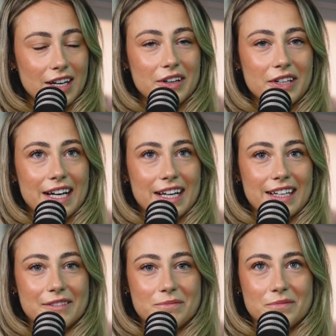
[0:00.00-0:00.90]
Oh
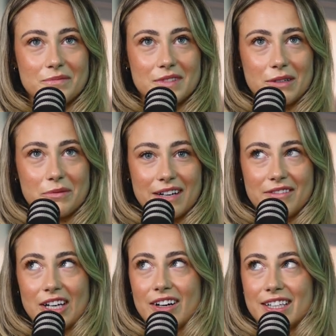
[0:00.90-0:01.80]
yeah, we have
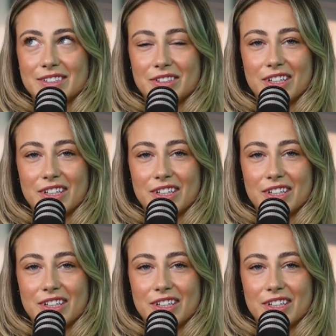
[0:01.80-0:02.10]
lights on